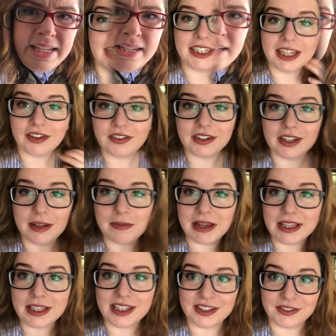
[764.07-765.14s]
I definitely
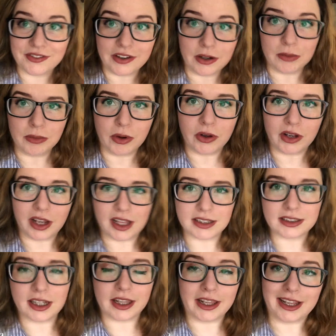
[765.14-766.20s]
meant to film more
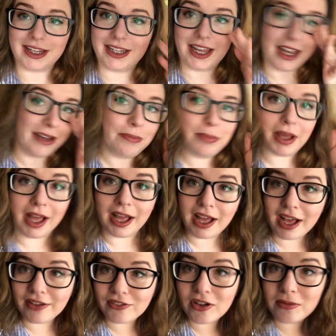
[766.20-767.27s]
last night than I did, but
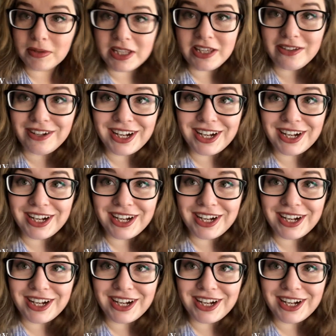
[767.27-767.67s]
I've got my new